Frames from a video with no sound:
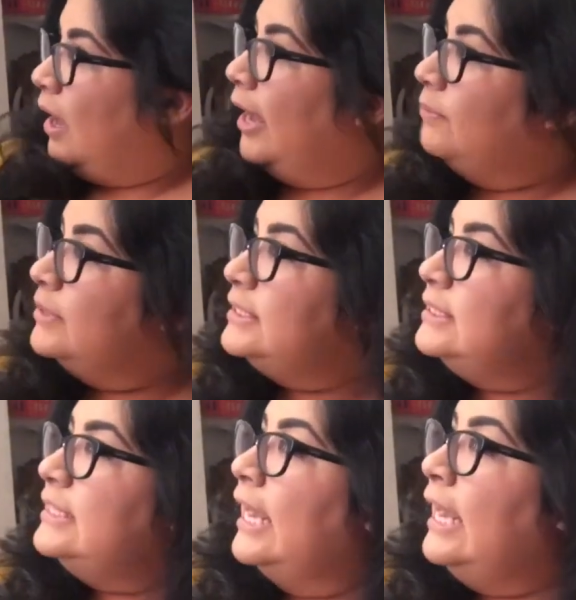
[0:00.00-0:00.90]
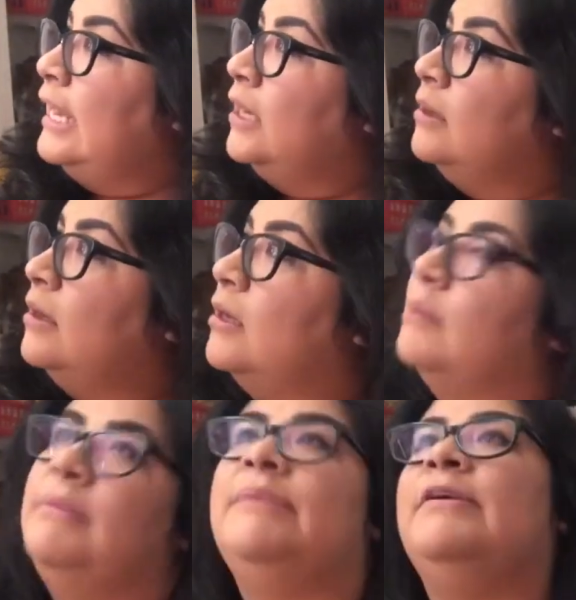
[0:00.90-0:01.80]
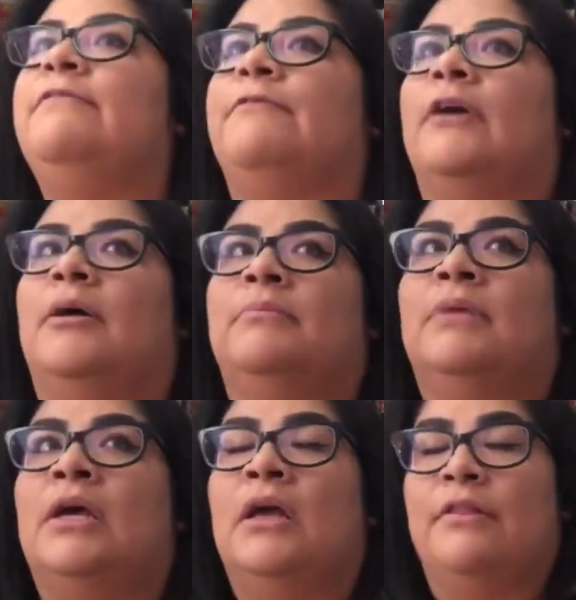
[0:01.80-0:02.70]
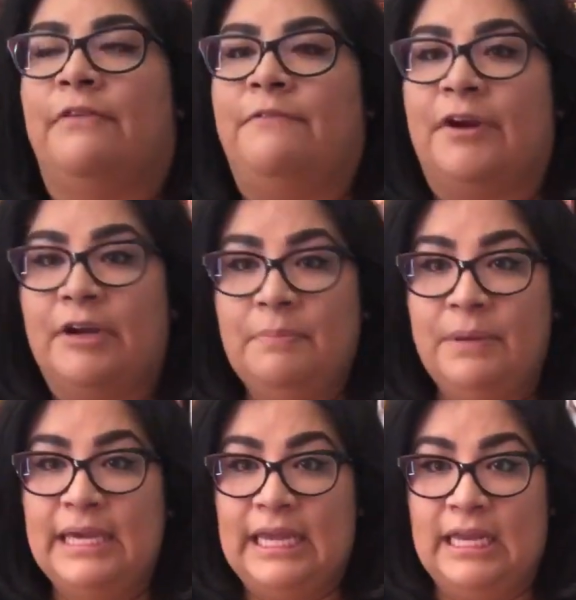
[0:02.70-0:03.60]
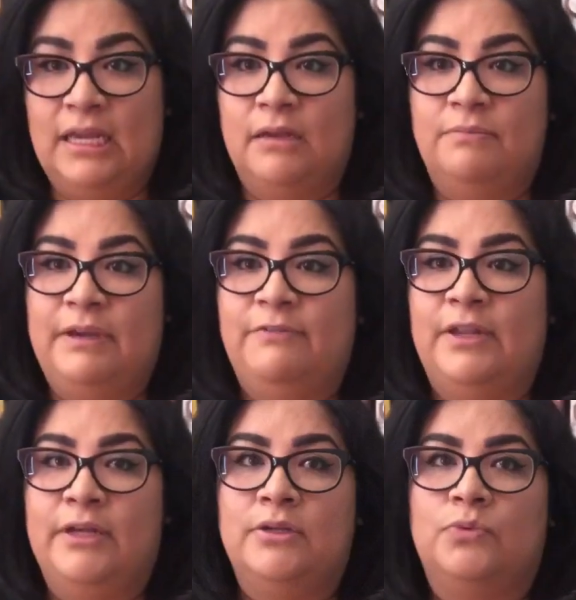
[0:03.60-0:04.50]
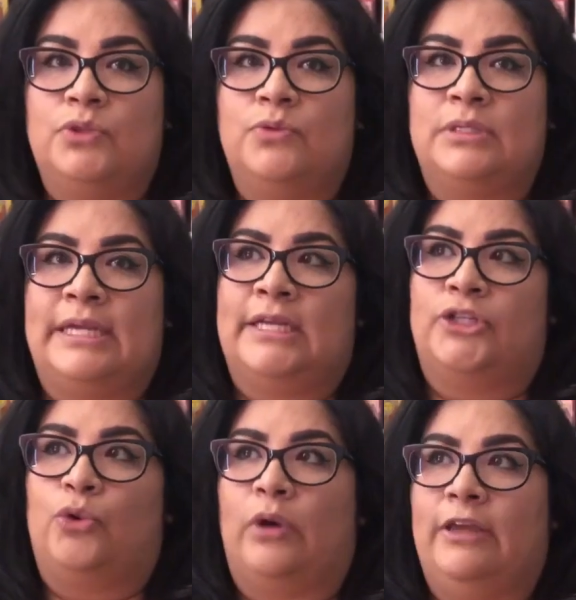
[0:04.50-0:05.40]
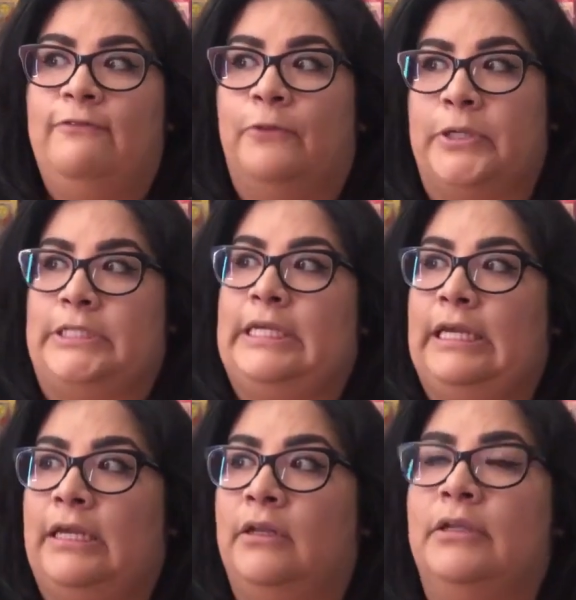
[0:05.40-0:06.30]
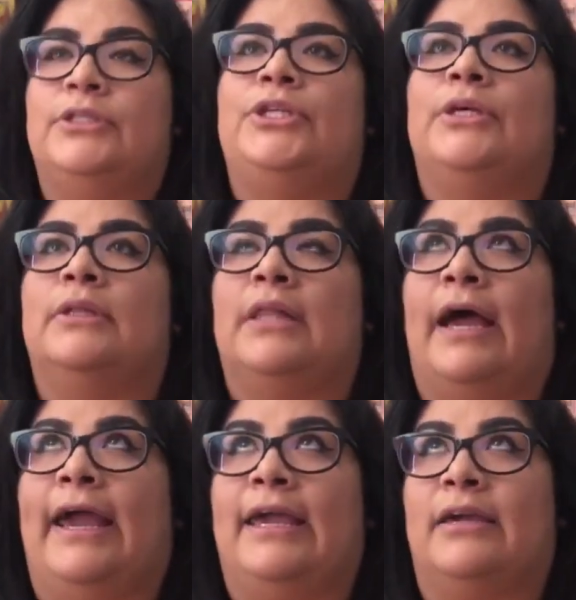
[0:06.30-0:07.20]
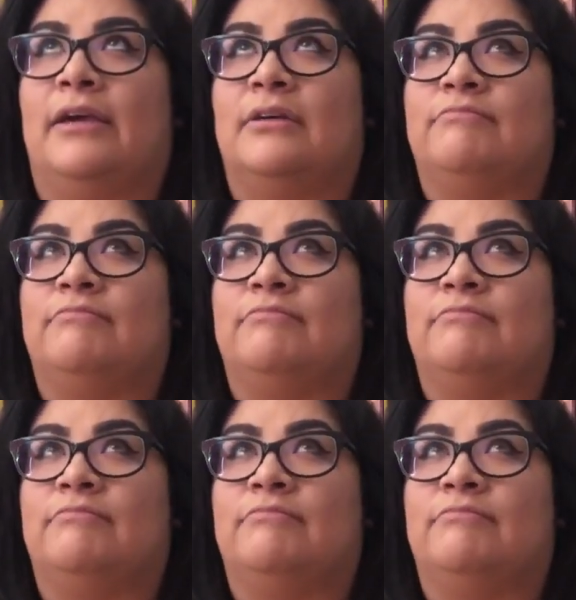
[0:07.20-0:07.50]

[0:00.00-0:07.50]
I would say maybe from the very beginning of my videos, which was like in 2014 to like